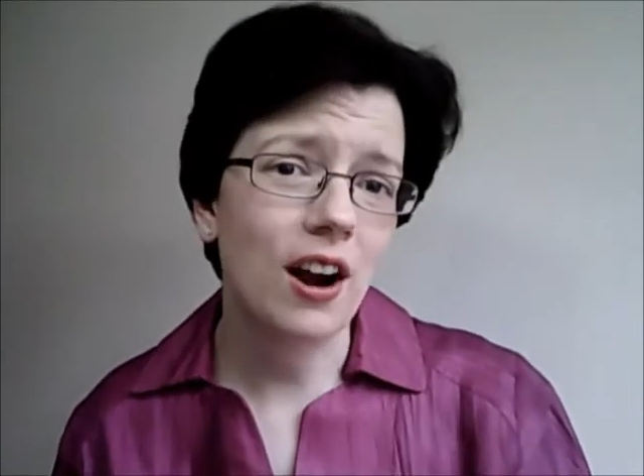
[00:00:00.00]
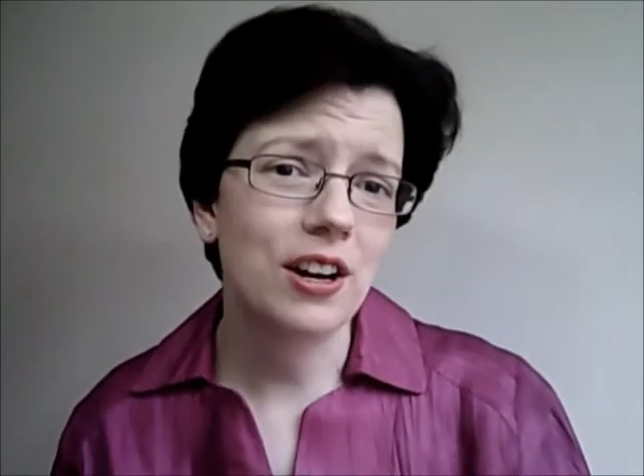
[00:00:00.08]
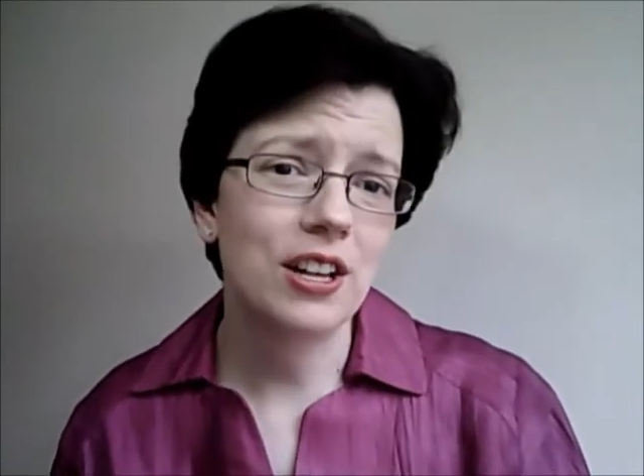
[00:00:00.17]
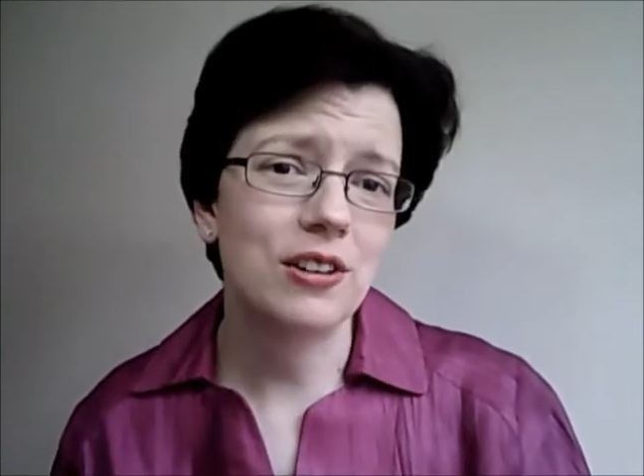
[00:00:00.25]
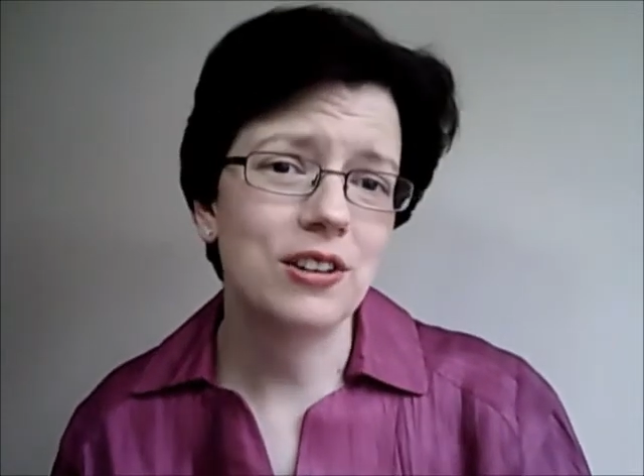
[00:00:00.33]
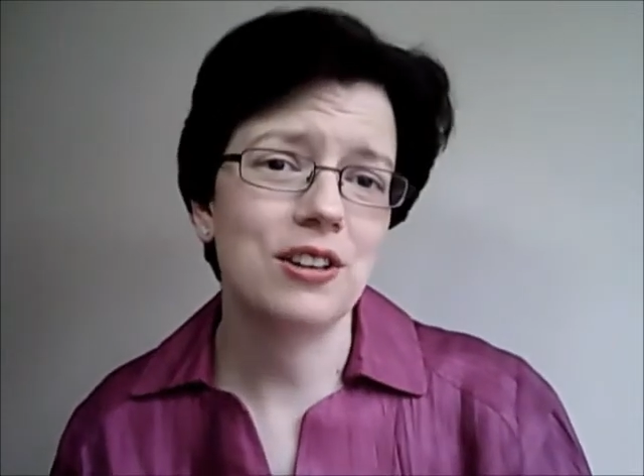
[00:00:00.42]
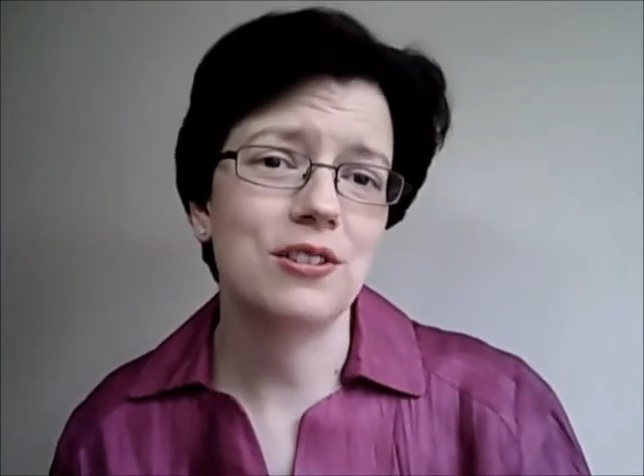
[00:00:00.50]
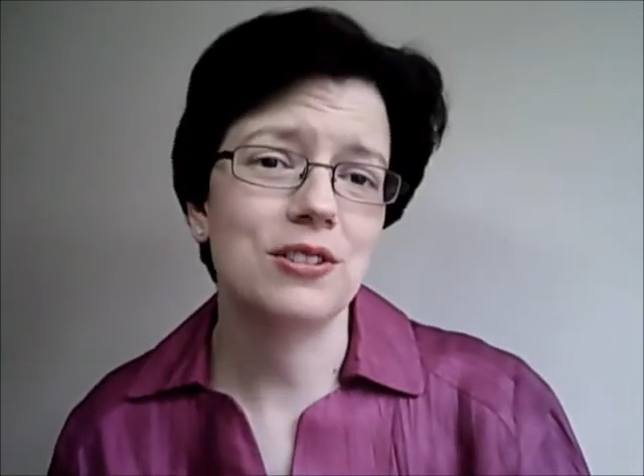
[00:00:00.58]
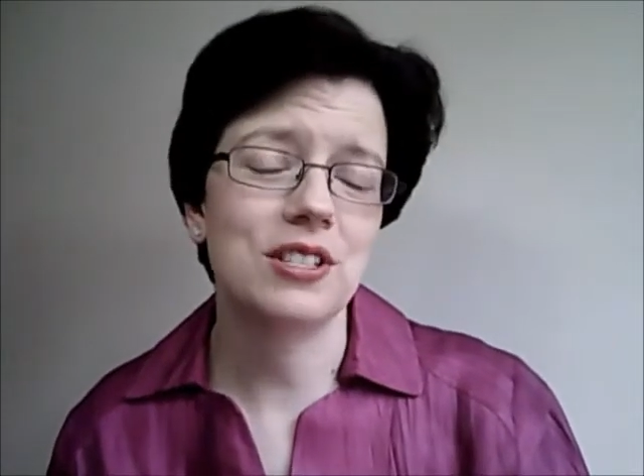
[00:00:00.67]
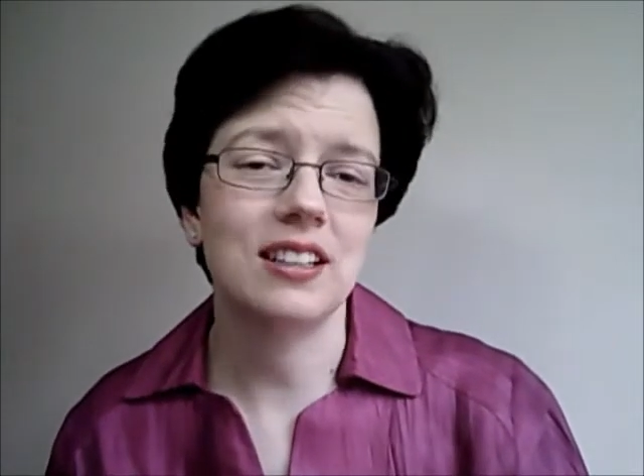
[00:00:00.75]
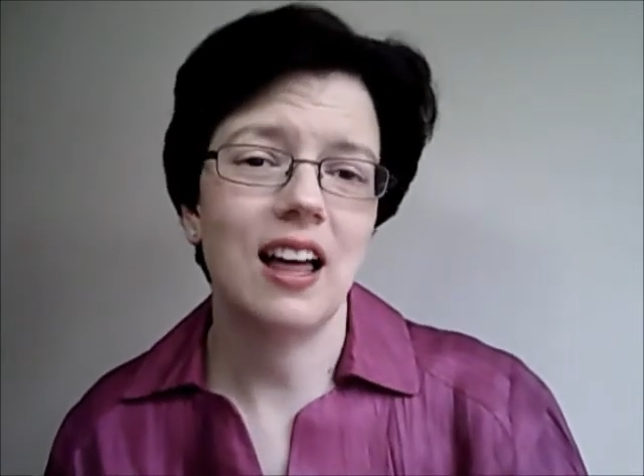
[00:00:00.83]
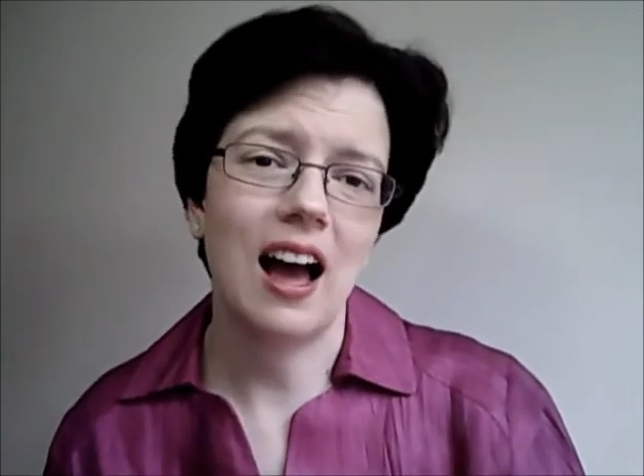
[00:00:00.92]
you to use
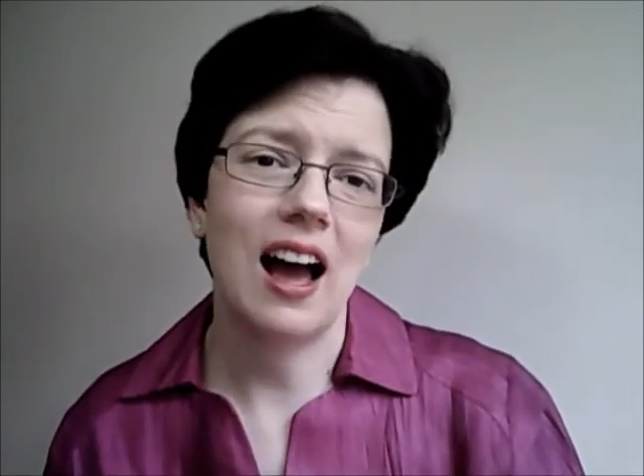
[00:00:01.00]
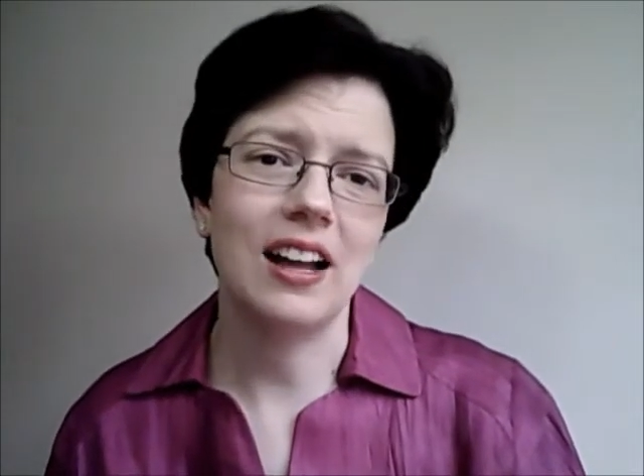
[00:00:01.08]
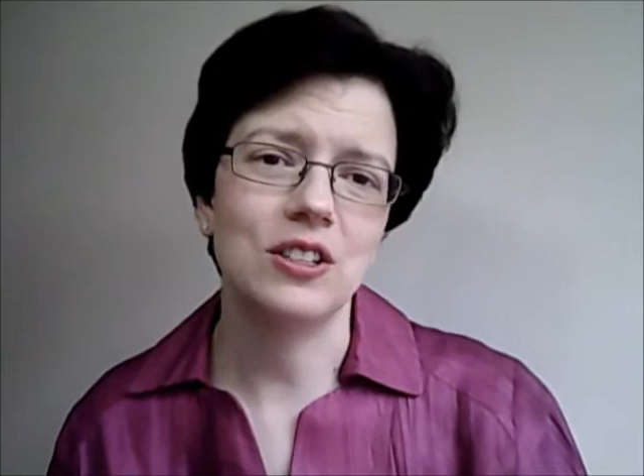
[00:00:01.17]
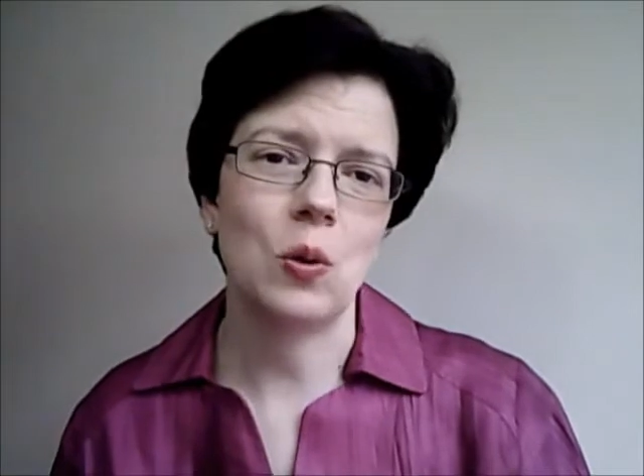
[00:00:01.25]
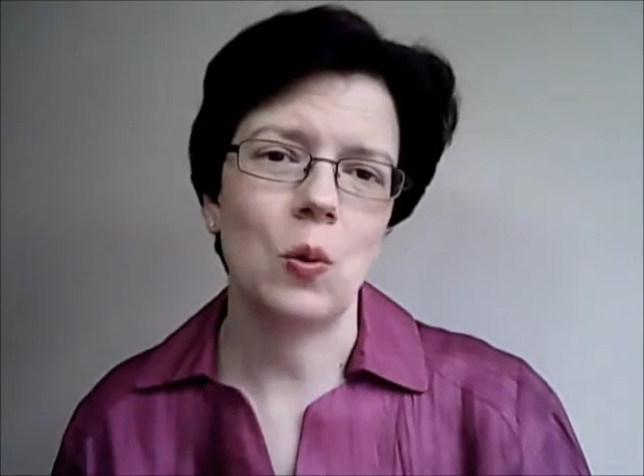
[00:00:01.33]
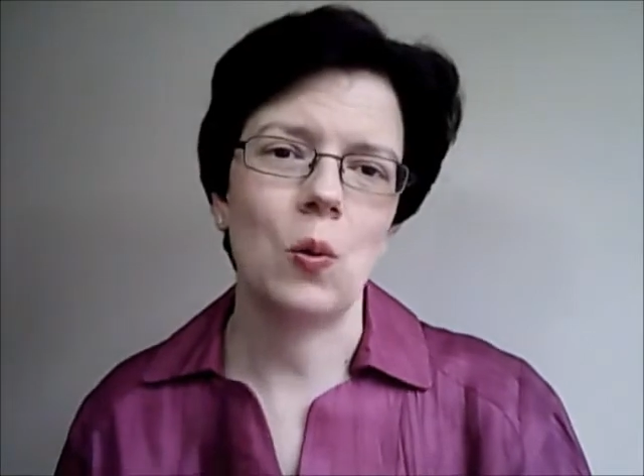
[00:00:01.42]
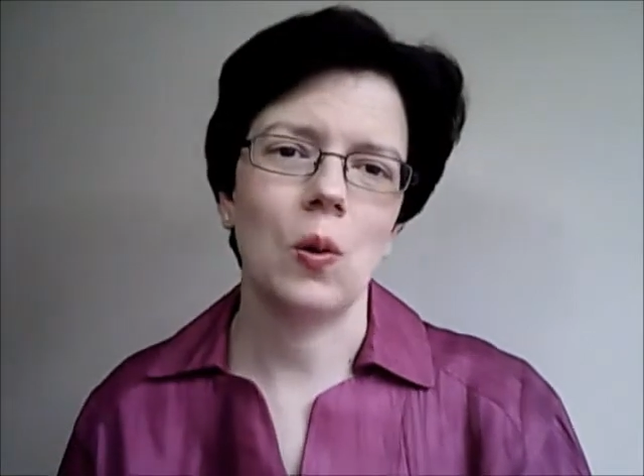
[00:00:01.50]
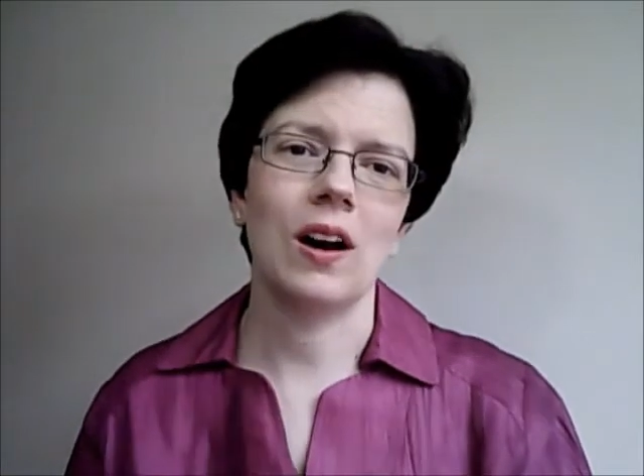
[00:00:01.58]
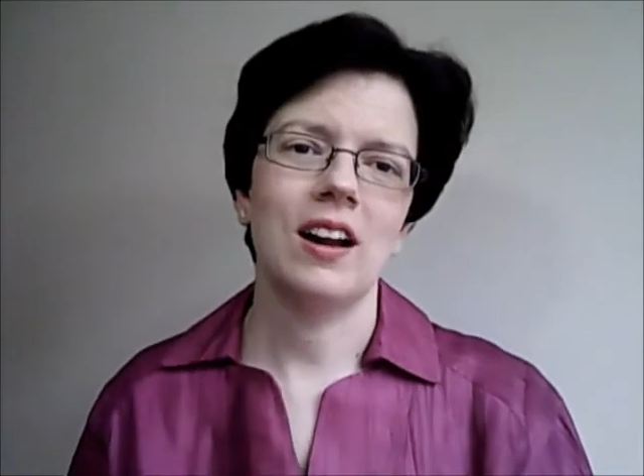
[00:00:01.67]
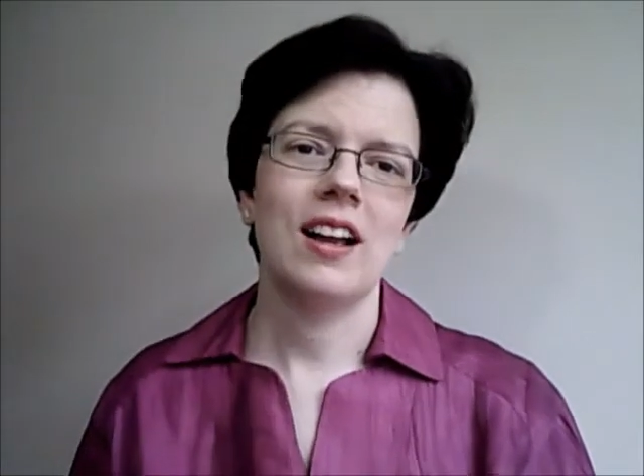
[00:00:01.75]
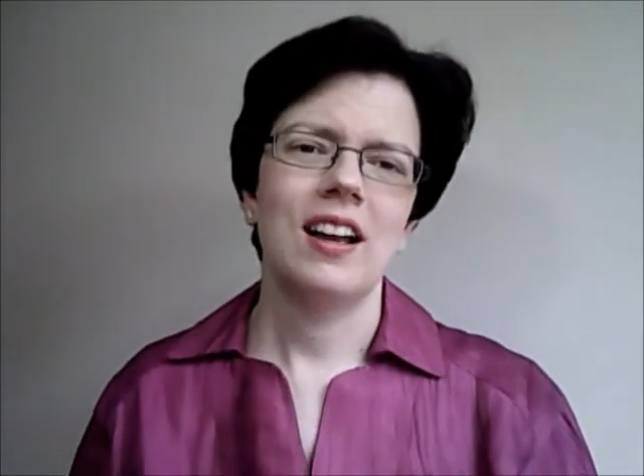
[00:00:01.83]
slides or